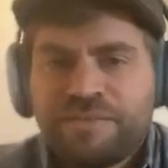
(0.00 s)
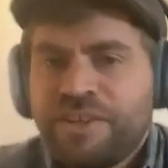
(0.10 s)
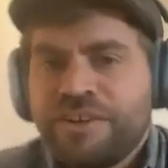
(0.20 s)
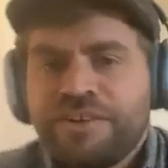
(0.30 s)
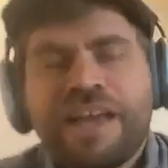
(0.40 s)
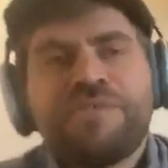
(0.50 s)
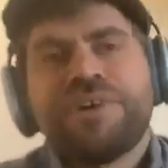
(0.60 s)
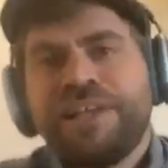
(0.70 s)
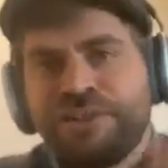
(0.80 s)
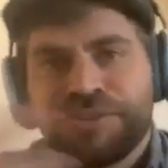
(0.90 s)
you know,
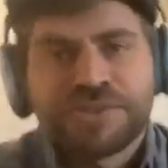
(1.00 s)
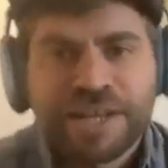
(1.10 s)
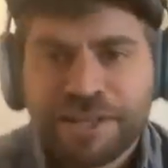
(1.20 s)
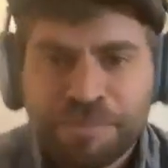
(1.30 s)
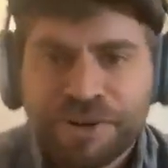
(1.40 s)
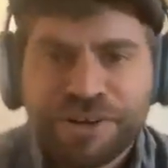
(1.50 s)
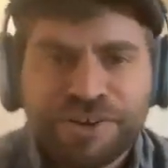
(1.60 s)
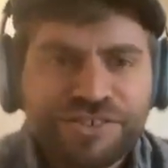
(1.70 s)
every little trick in the book